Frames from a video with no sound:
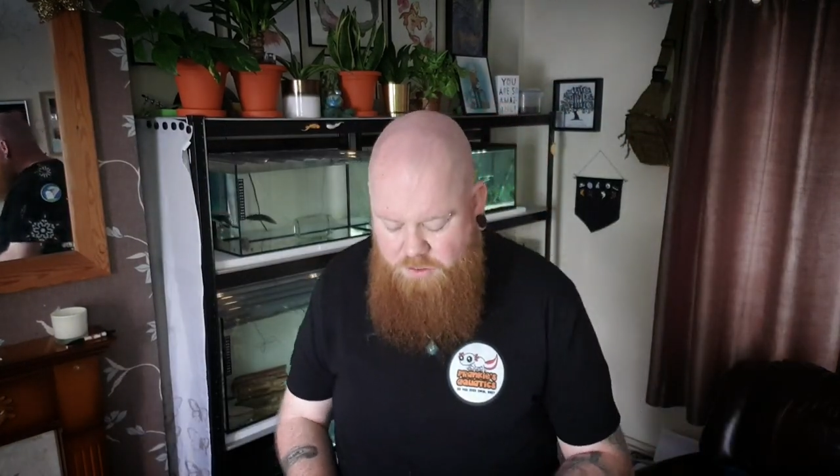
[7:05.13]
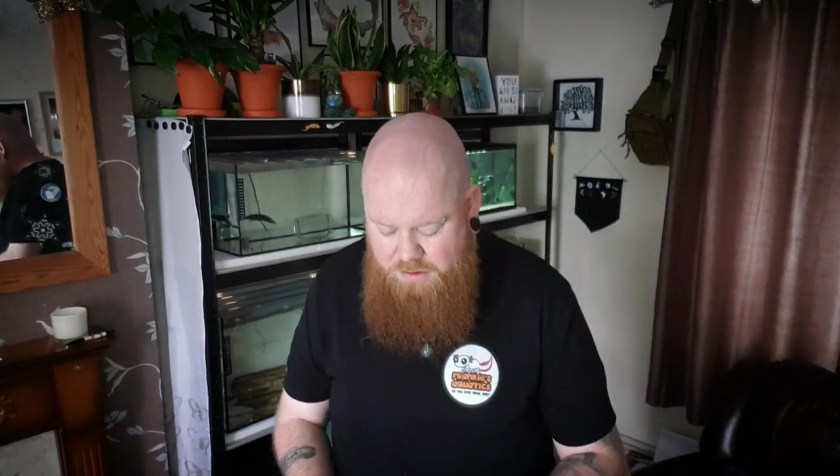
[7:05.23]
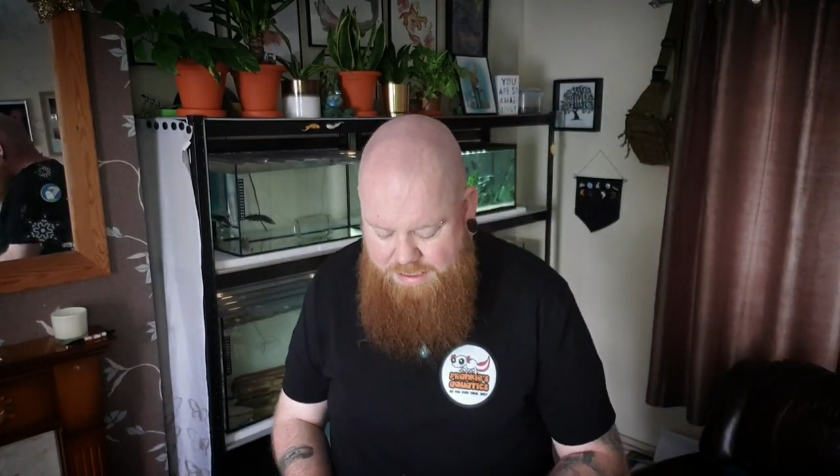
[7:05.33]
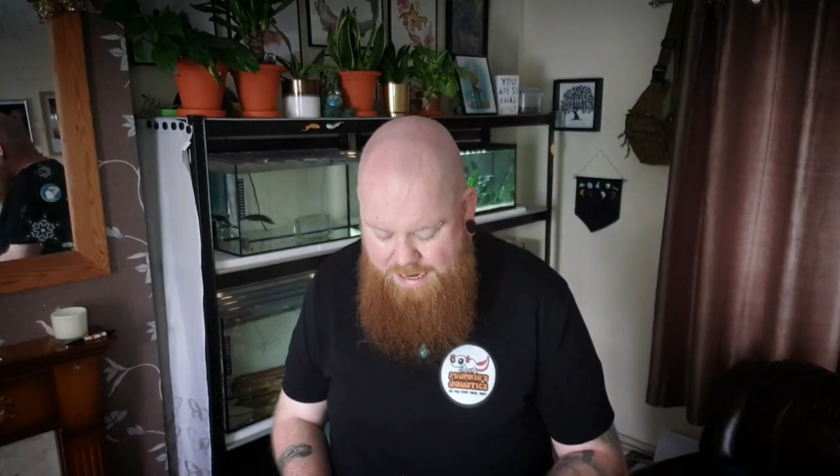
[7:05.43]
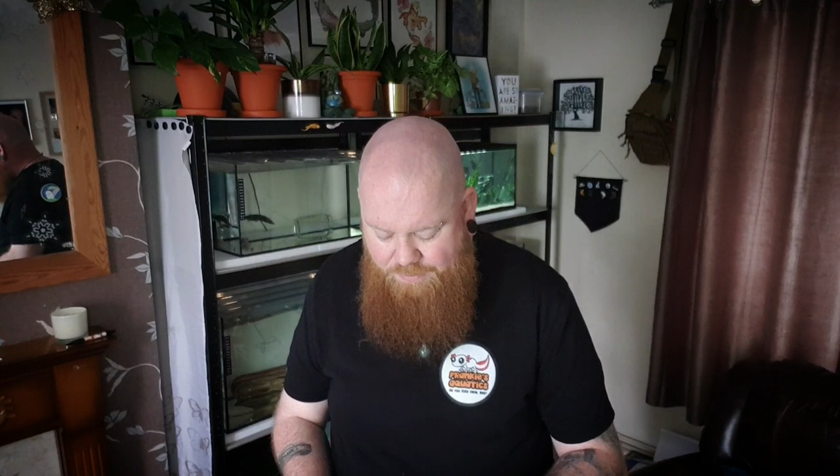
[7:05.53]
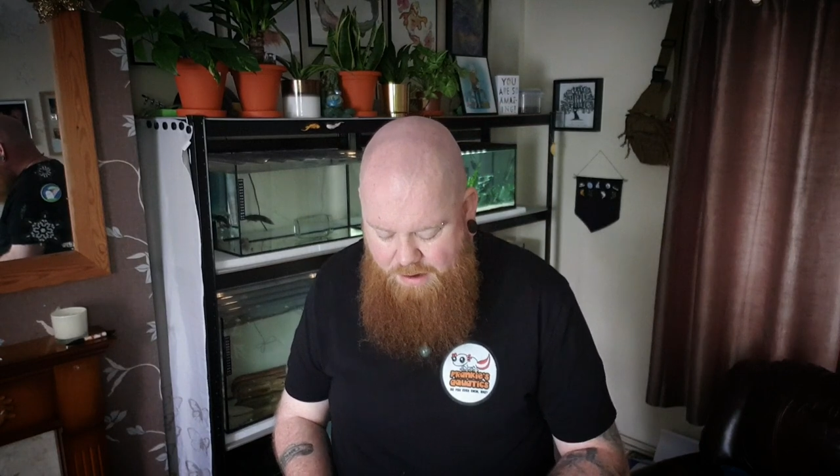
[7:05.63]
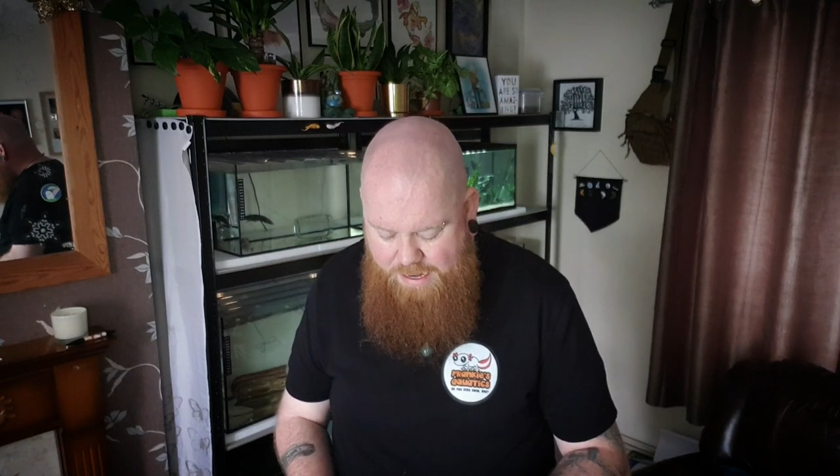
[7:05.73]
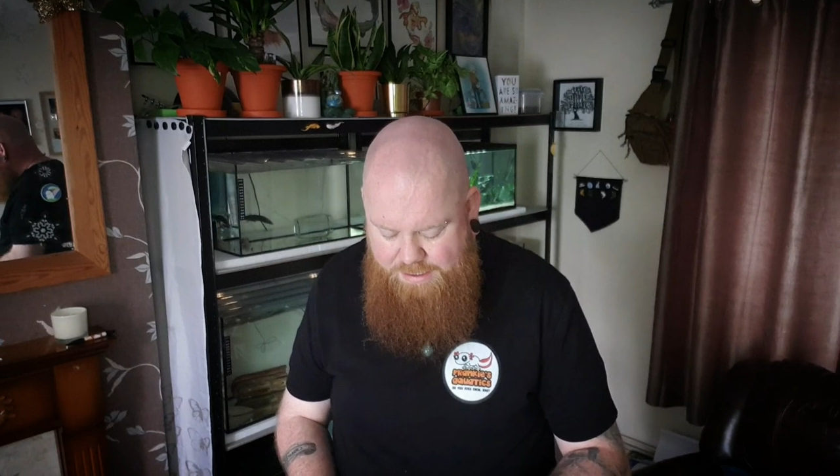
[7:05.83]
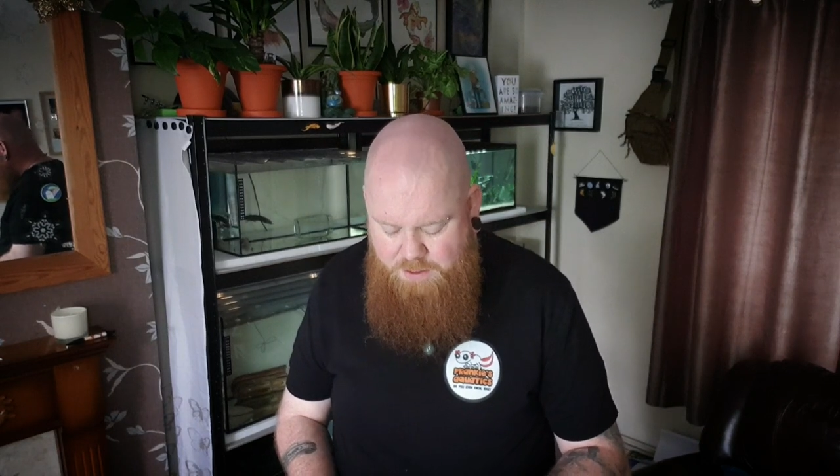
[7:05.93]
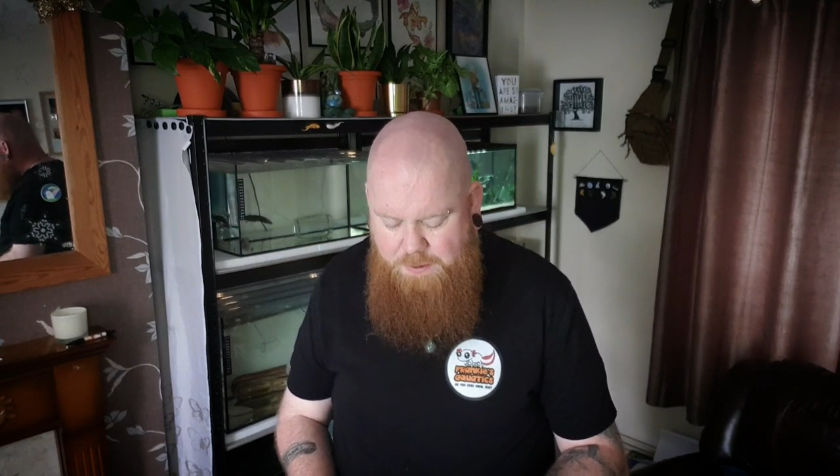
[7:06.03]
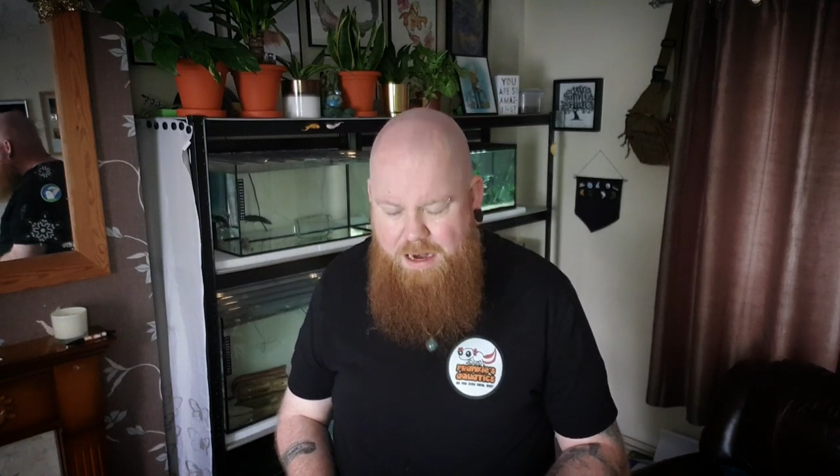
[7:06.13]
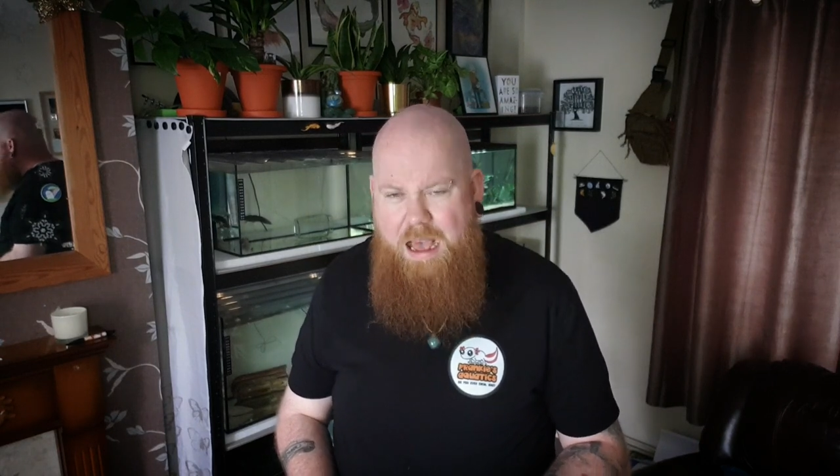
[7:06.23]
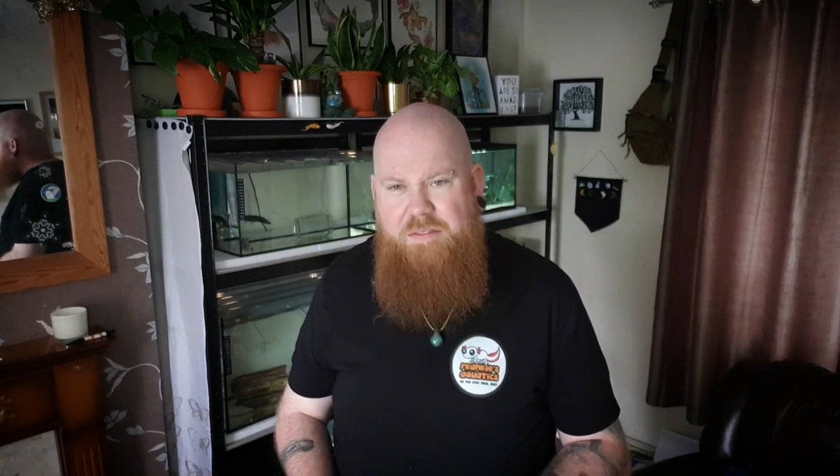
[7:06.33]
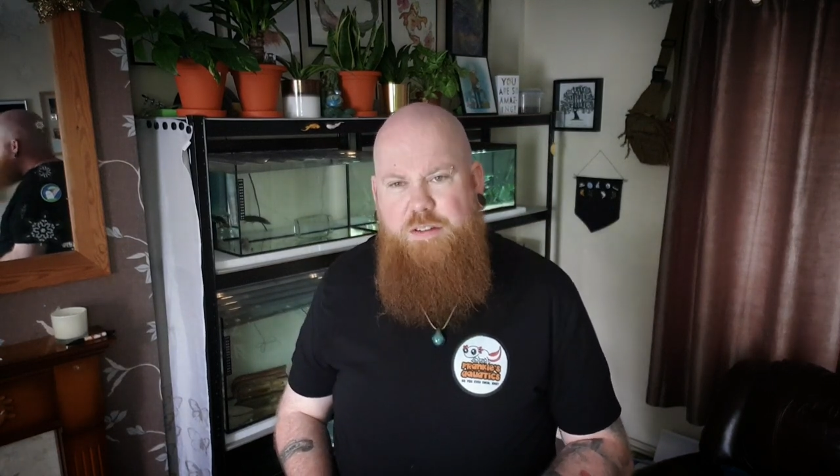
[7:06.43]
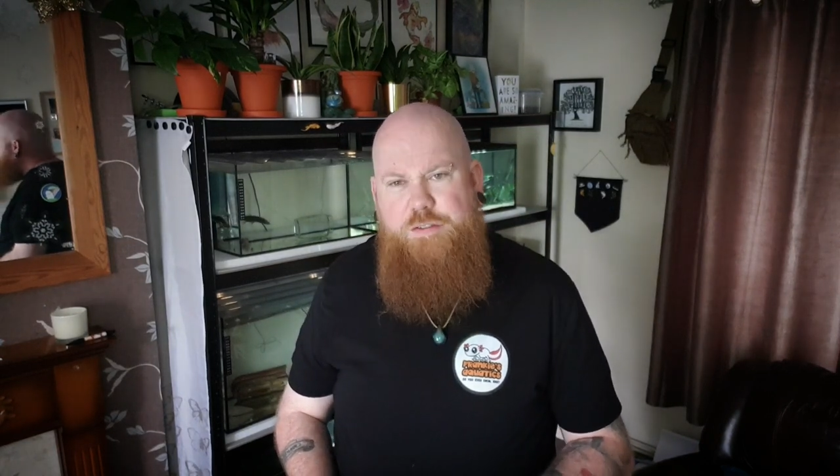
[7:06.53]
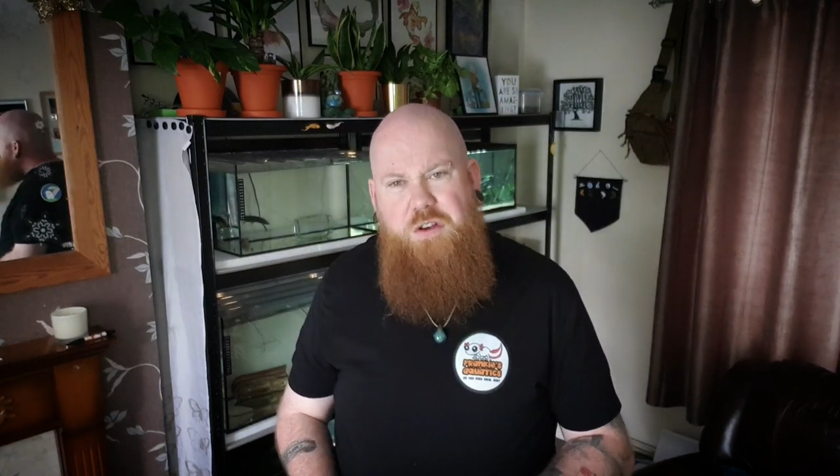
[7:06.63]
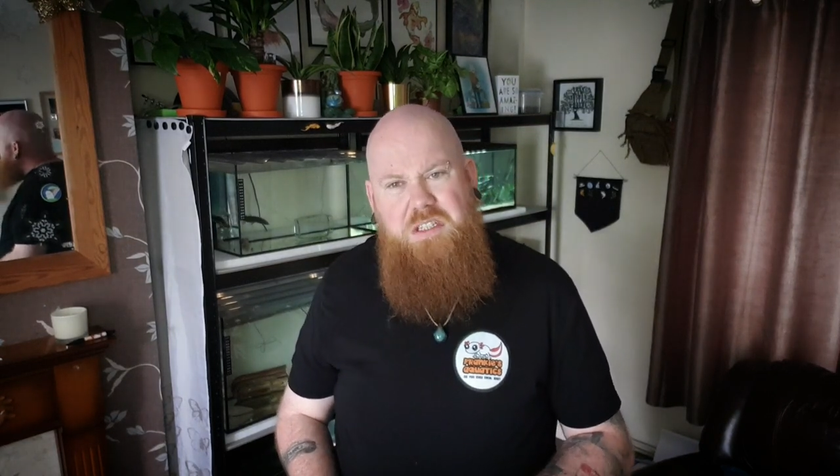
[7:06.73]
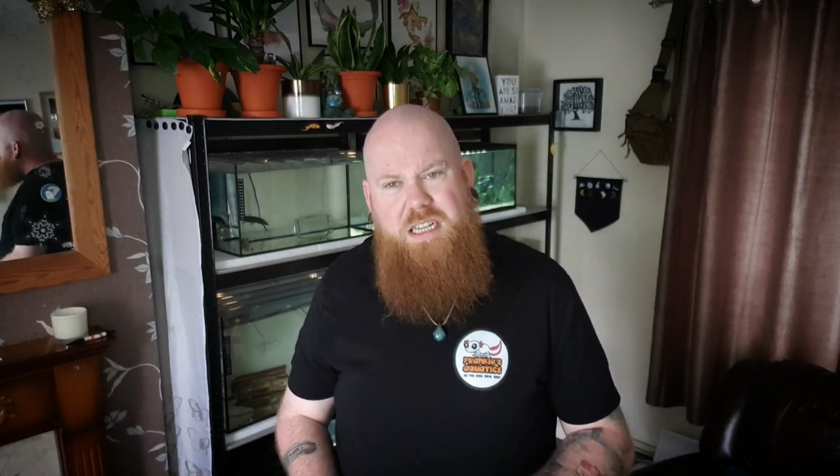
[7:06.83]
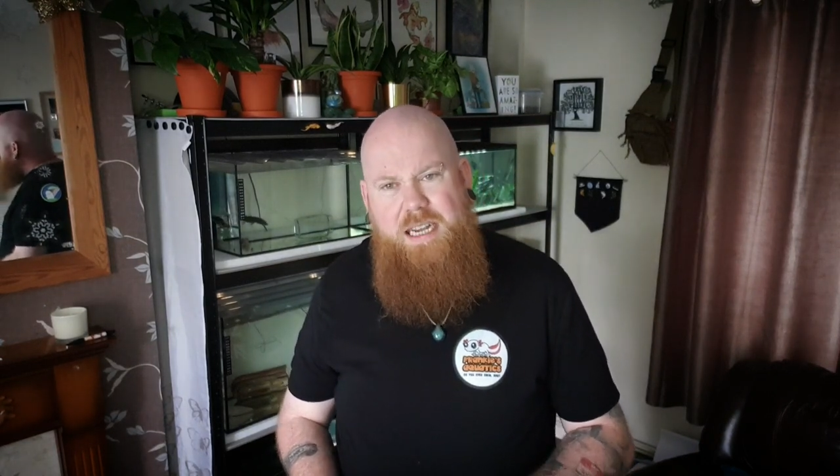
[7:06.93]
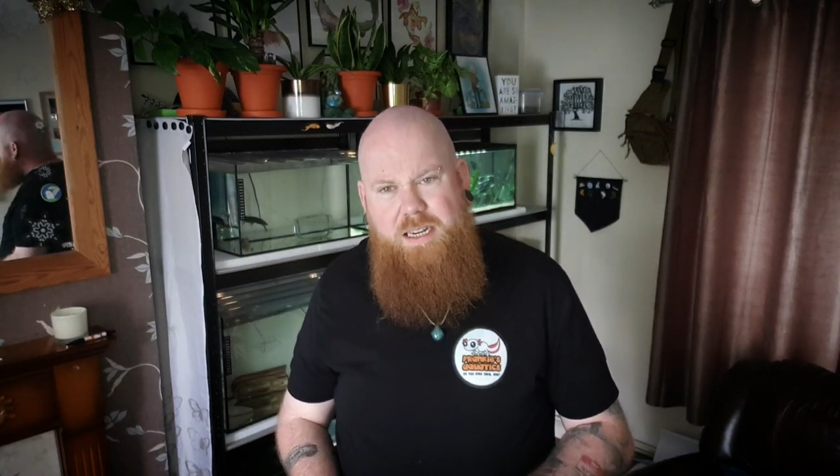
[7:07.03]
it's good to have on hand, it's a bit like having a
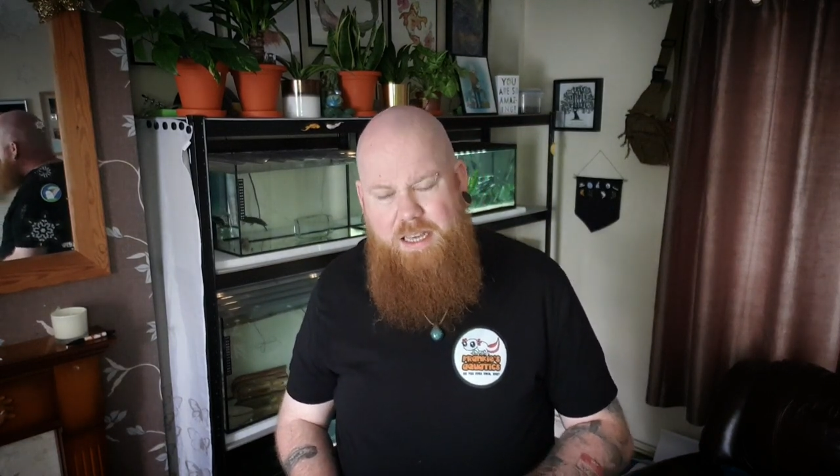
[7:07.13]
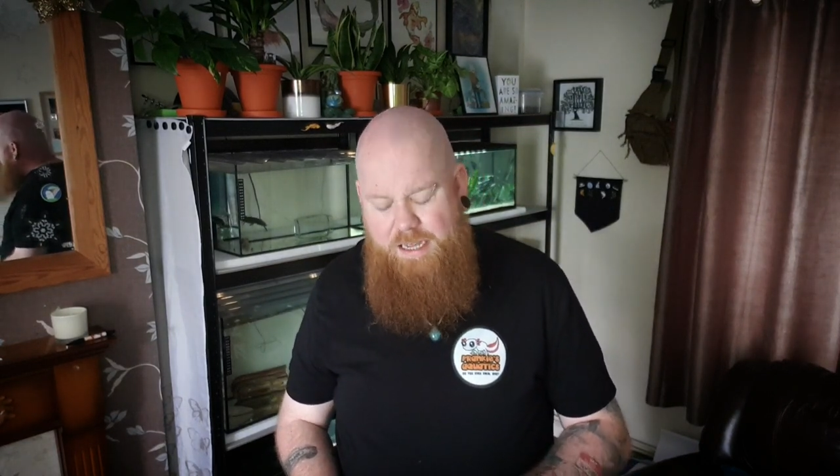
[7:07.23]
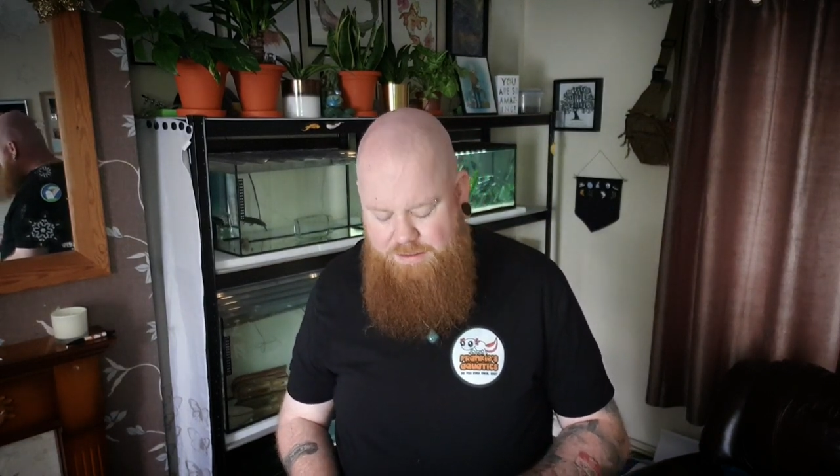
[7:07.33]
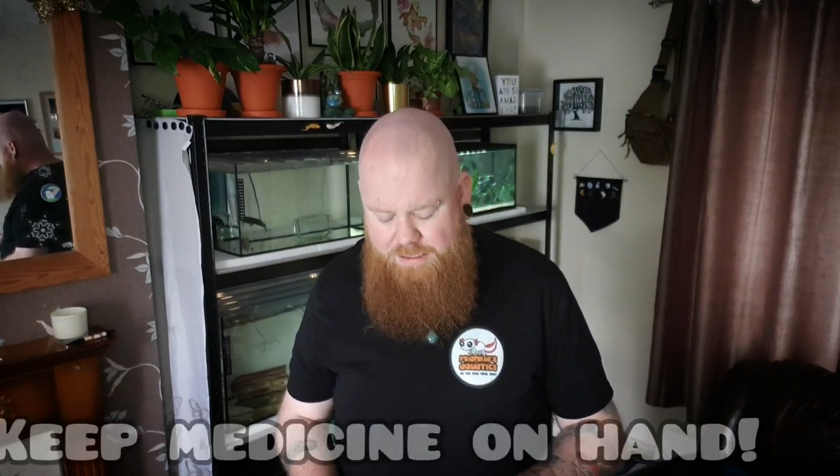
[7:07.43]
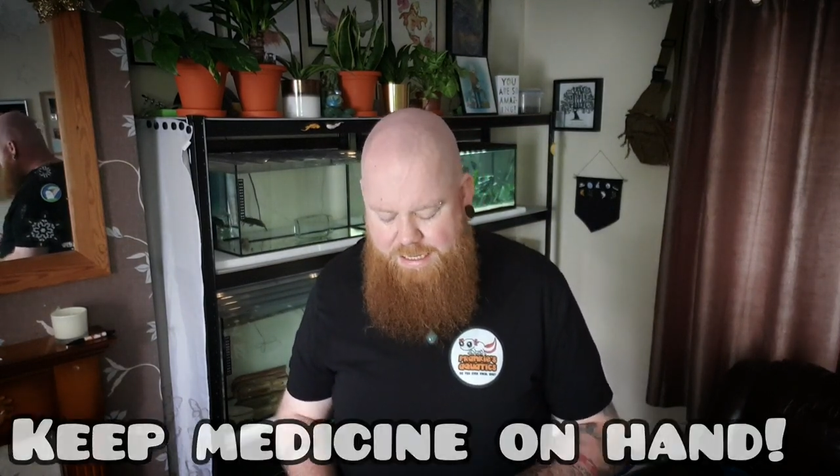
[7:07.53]
first aid kit.